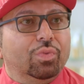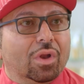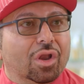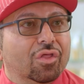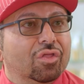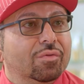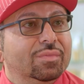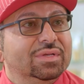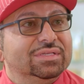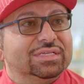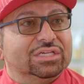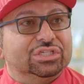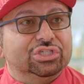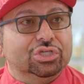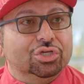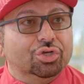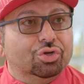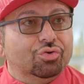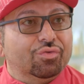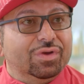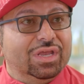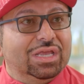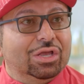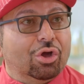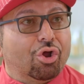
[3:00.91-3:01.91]
One of them is actually
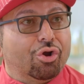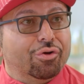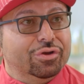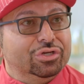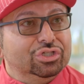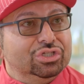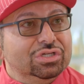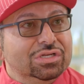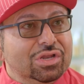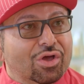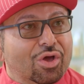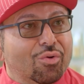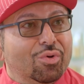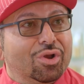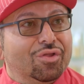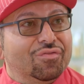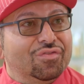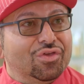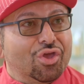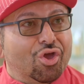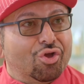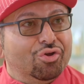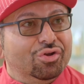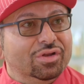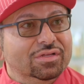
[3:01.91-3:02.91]
Greek origin, one of
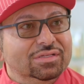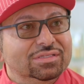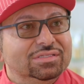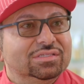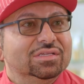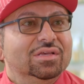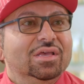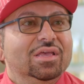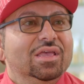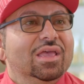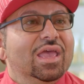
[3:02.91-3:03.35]
the owners.